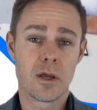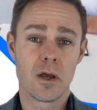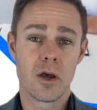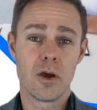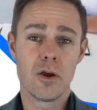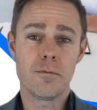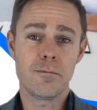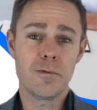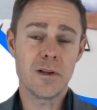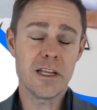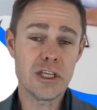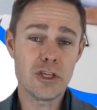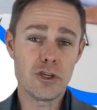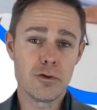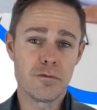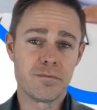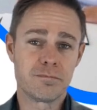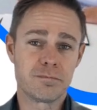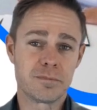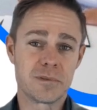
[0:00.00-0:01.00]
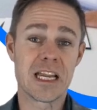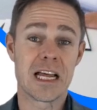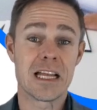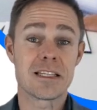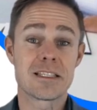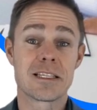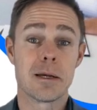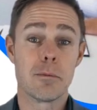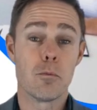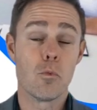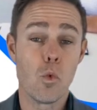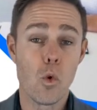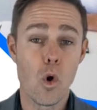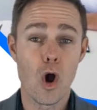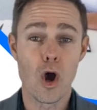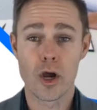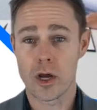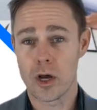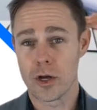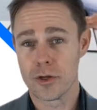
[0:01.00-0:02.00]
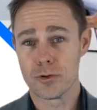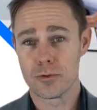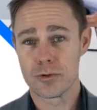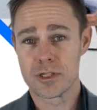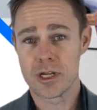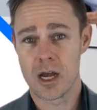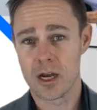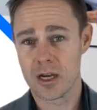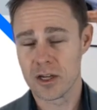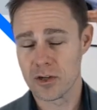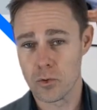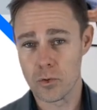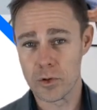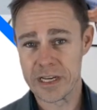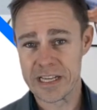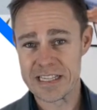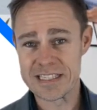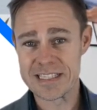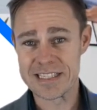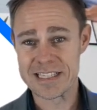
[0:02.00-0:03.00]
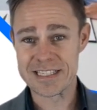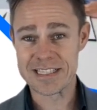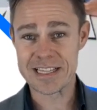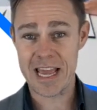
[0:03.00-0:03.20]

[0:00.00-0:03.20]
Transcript: Hopefully, you've done some work on your target audiences